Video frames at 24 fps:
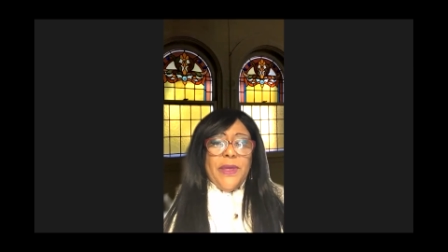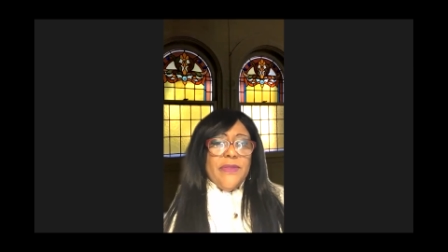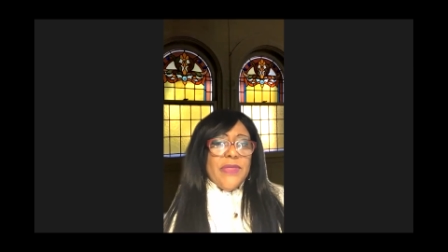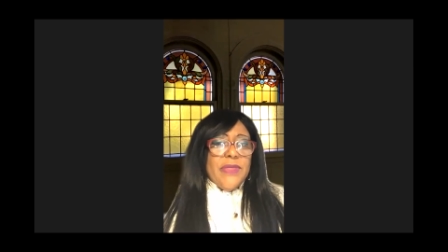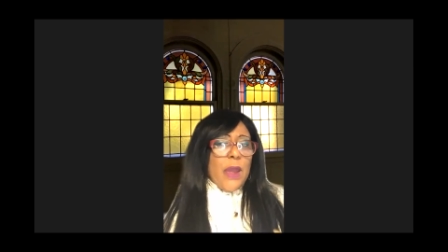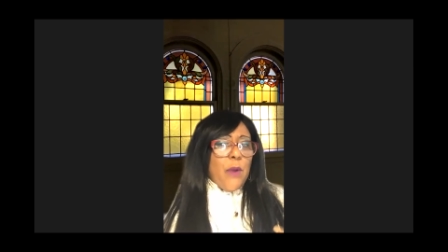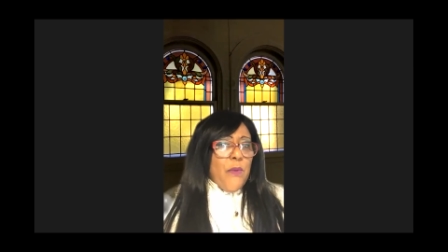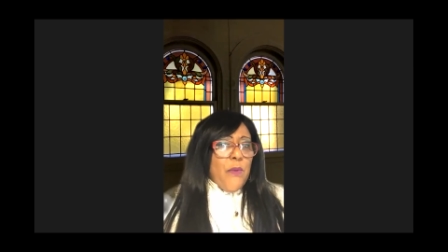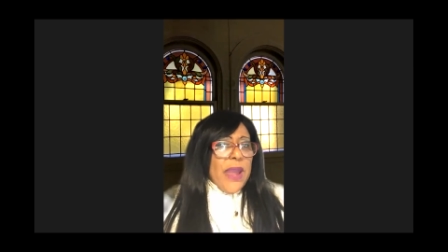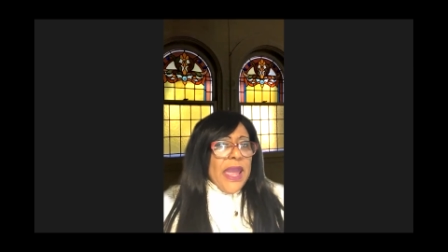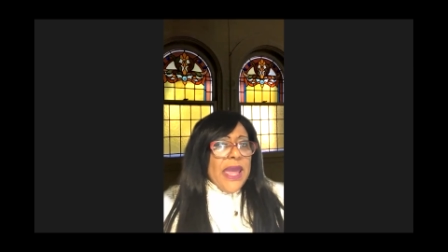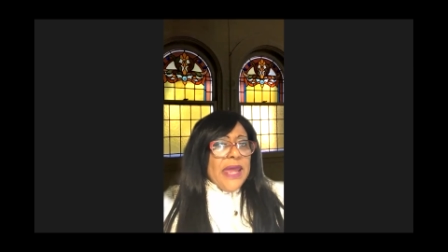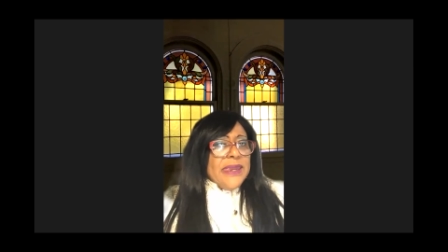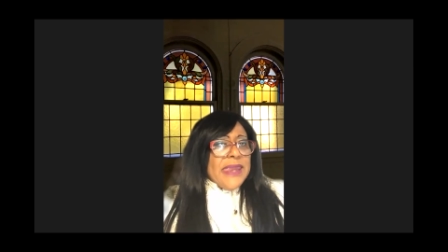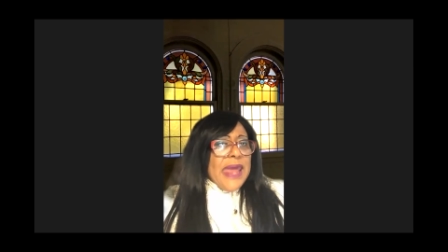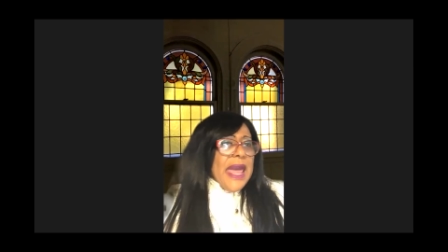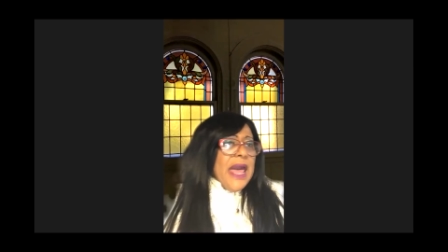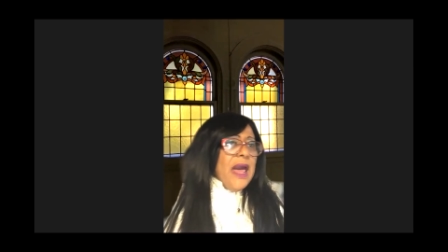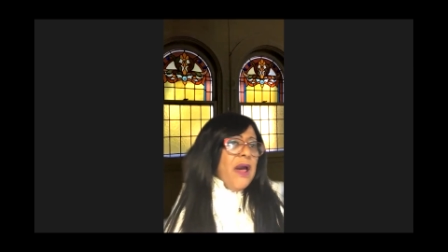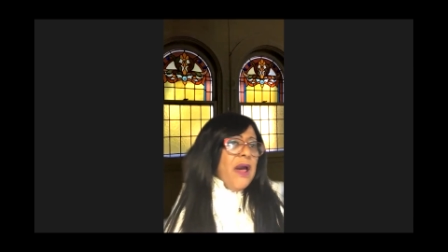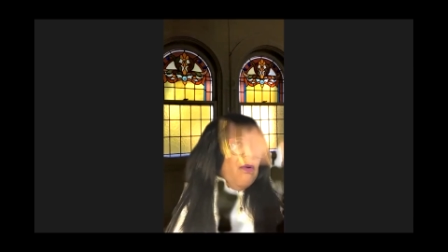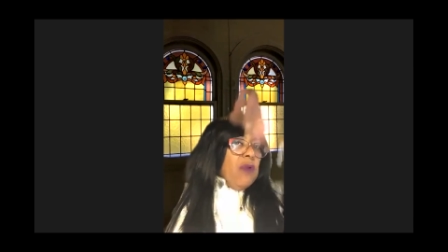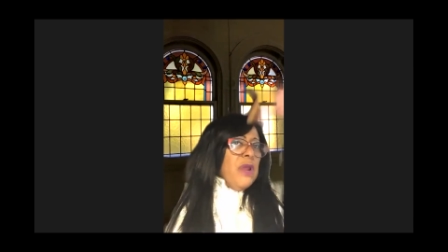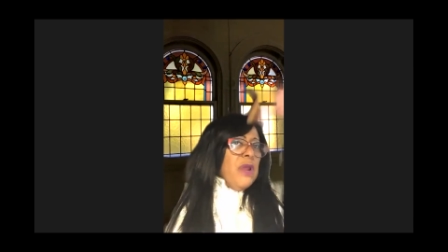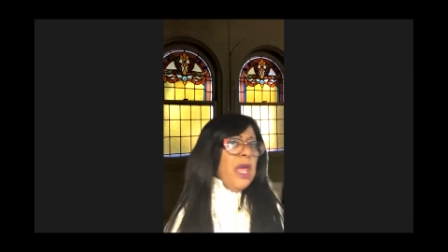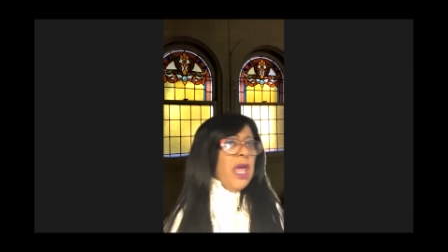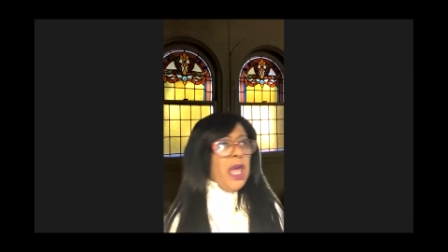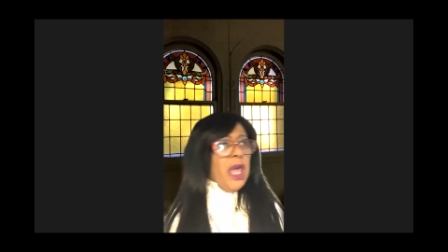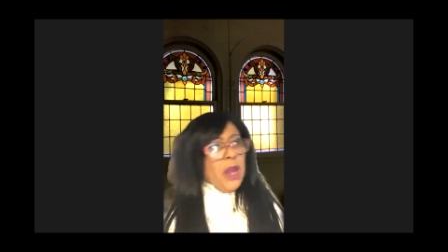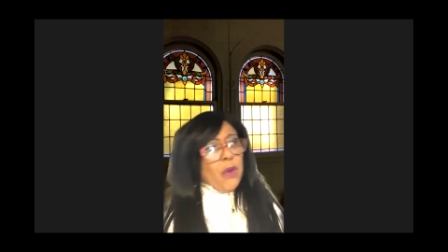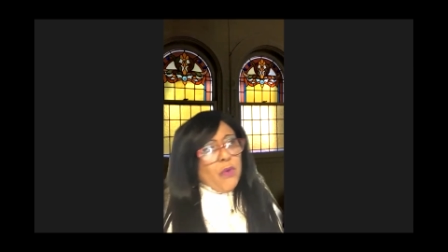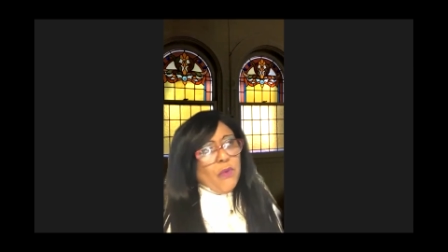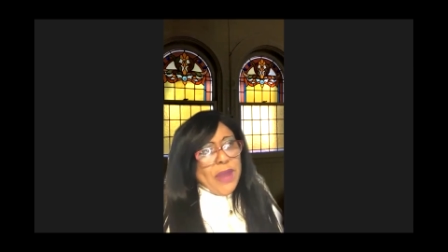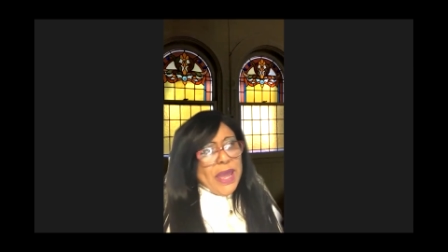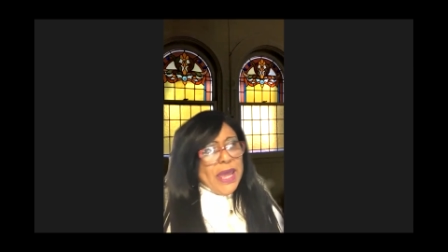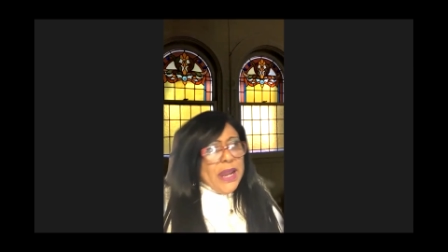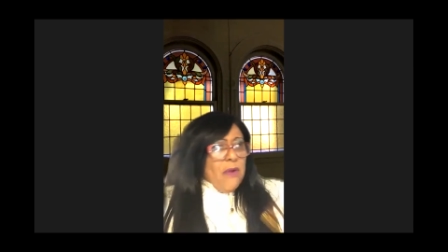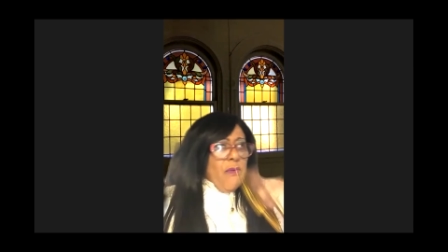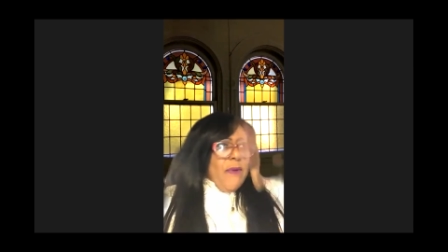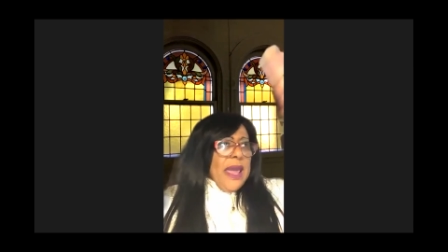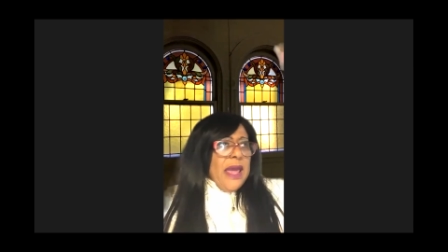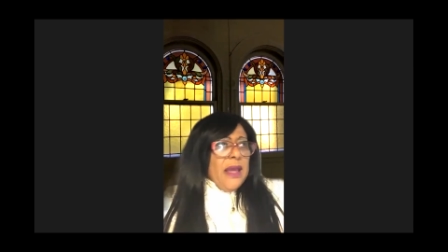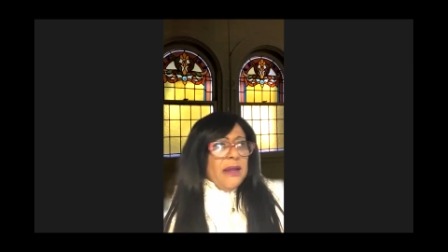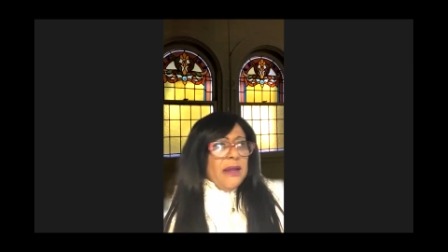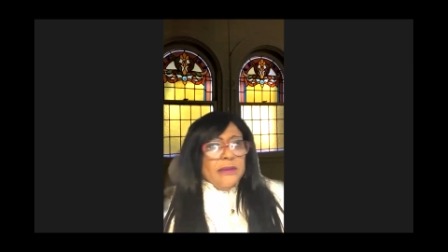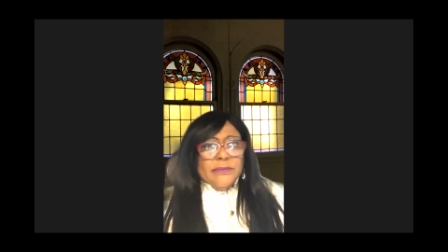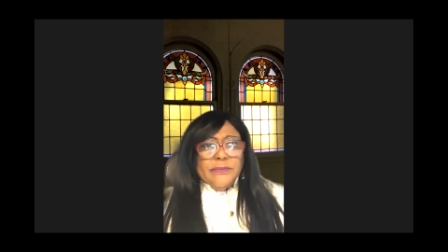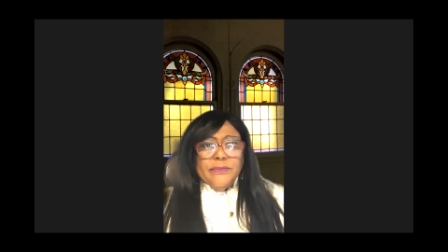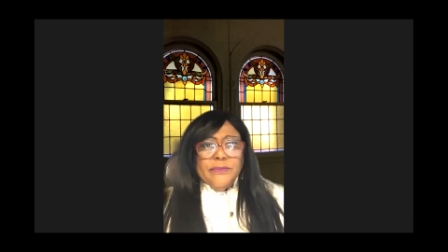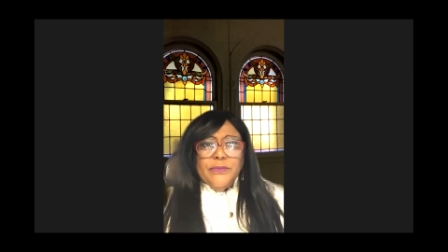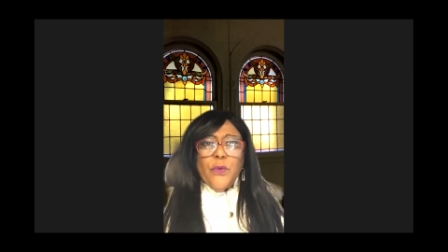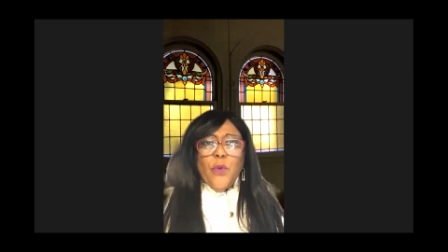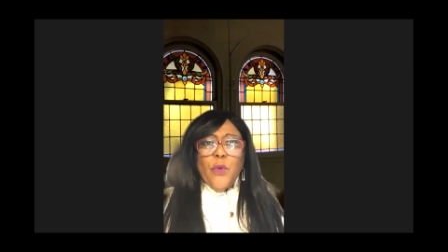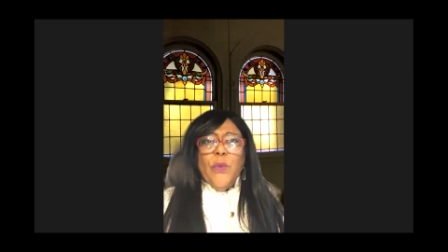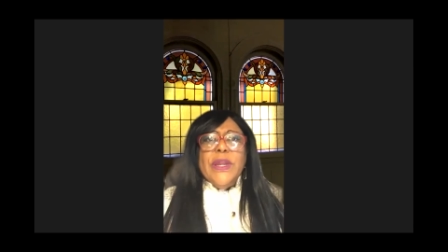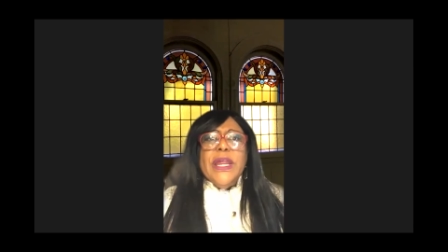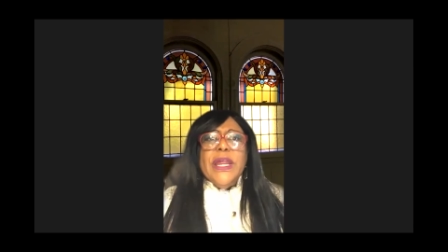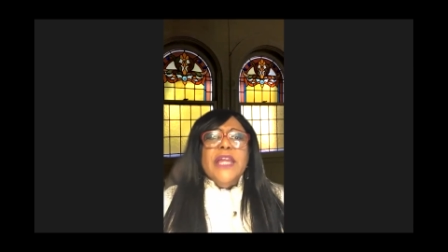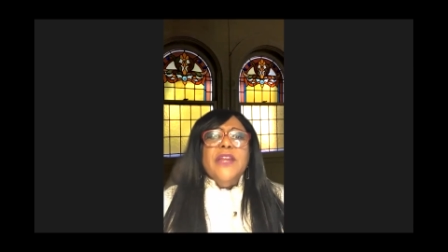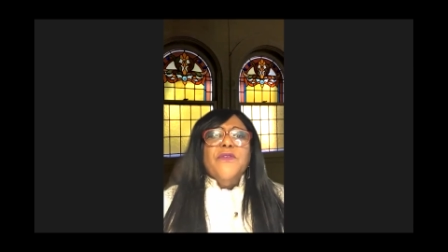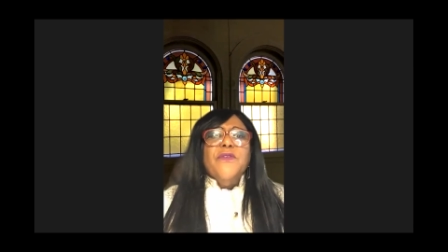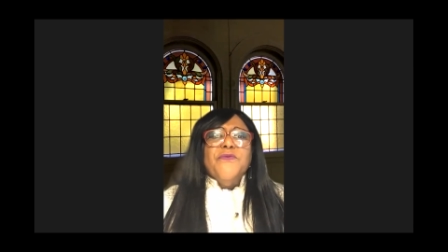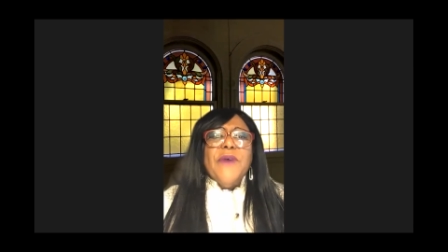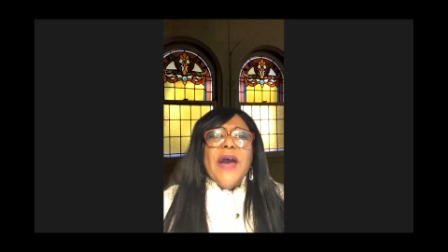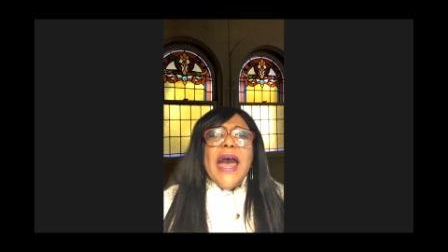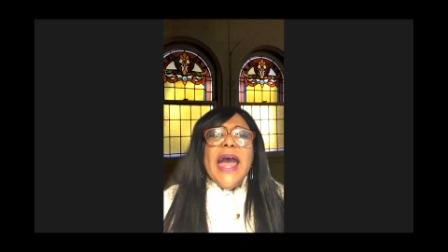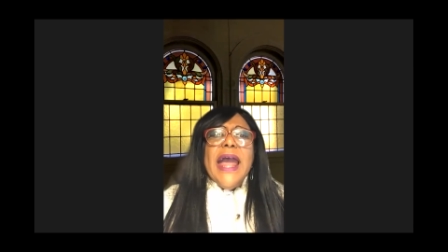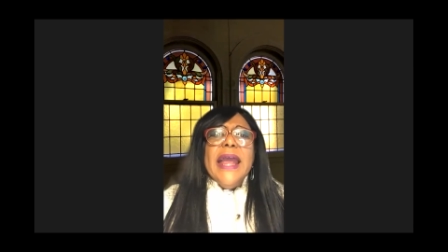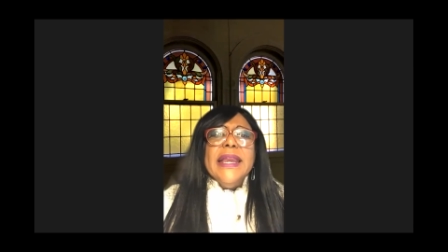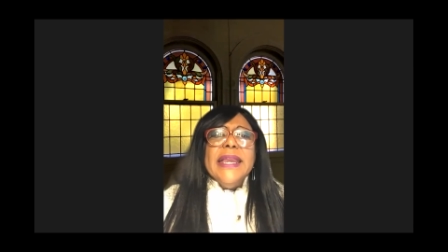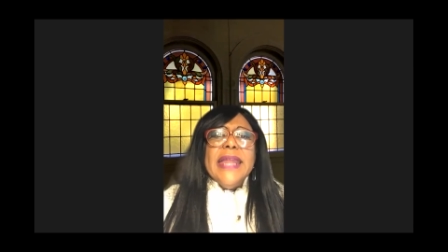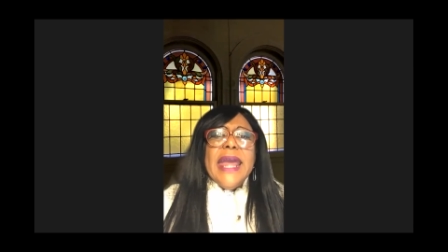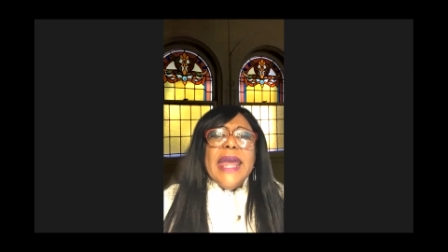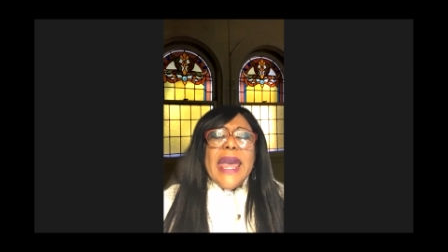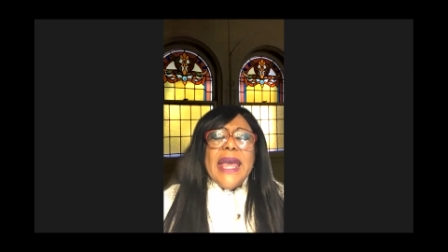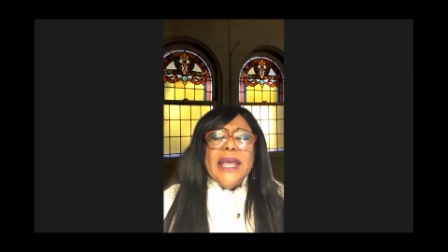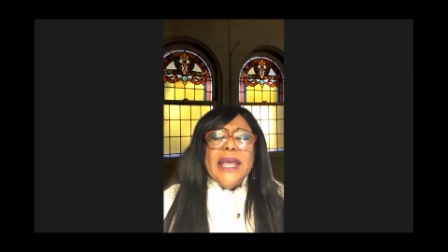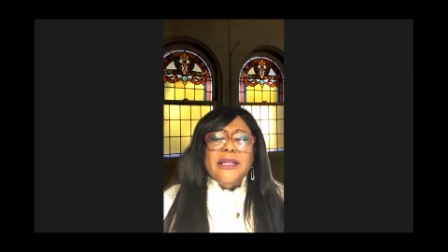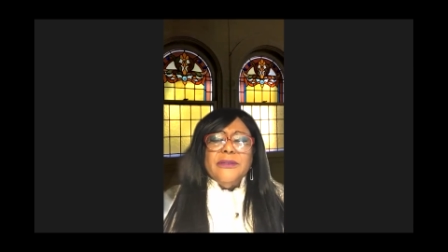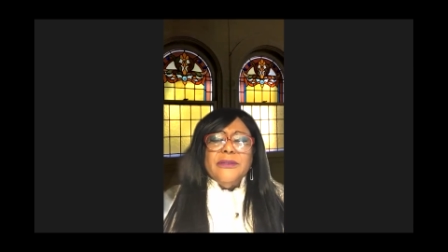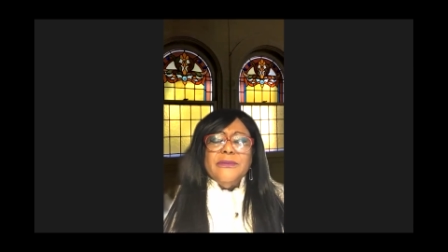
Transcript: that ran down and ran around. We need to find that.